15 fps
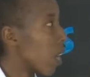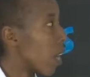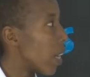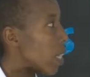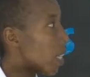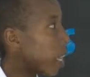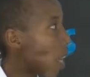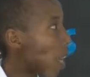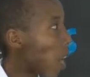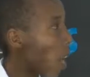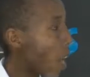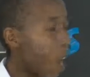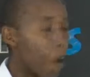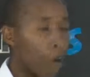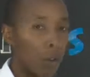and
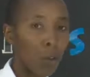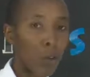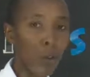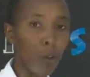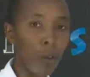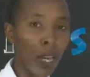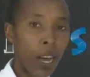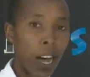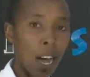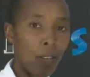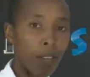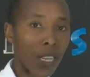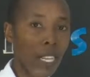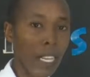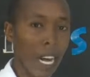how should we
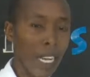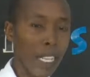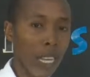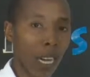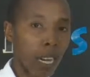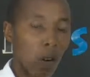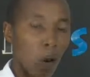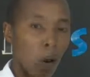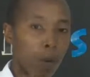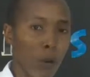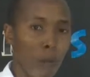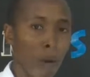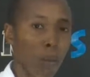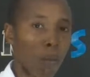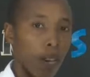have it at an
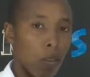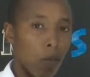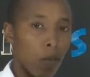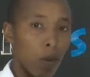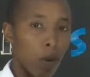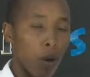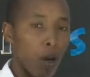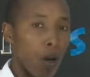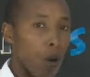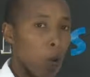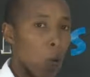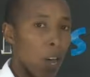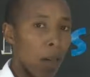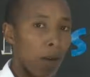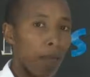optimum level
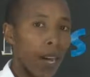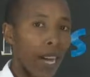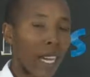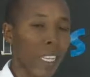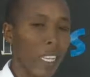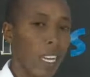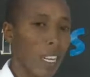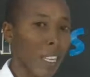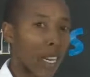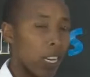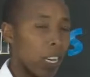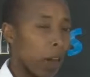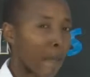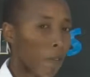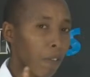whereby it
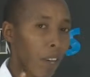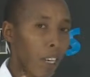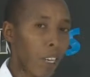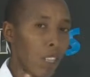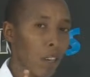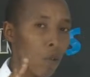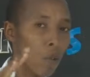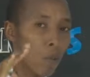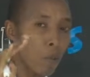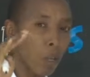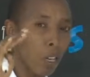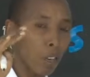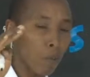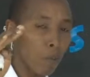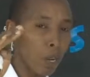doesn't affect the
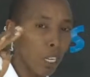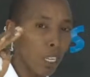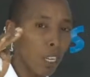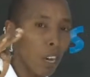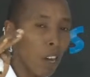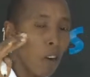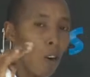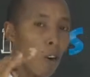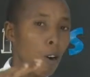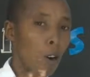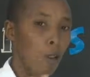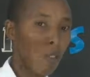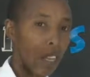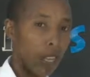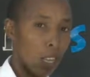osmotic pressure
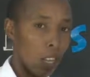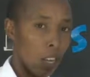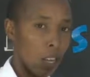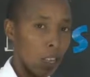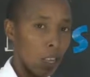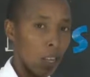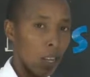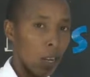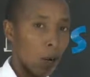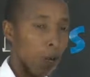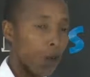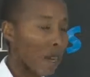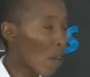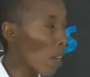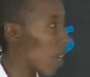of the cells.
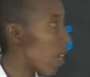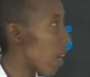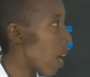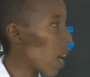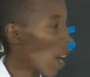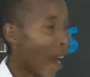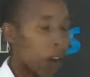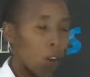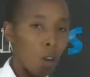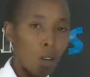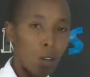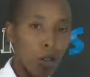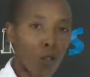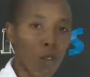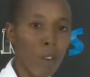We need a
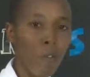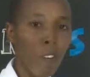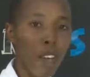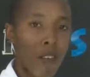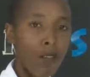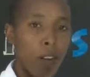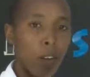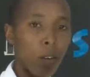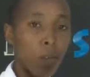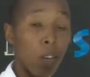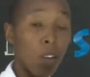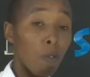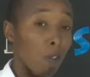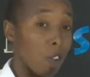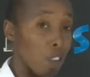conducive
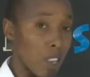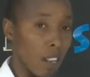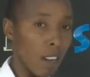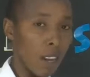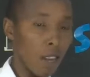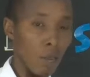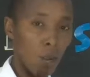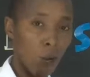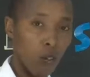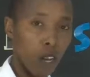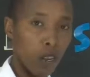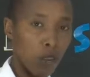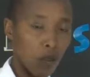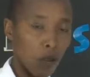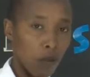environment for cells to
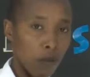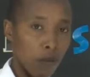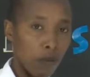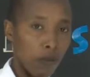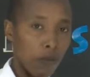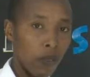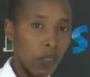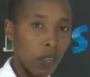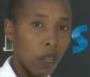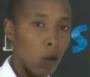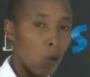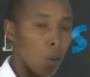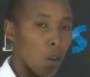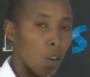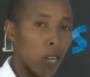function.
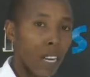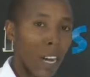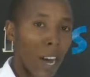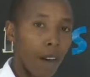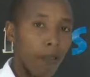We don't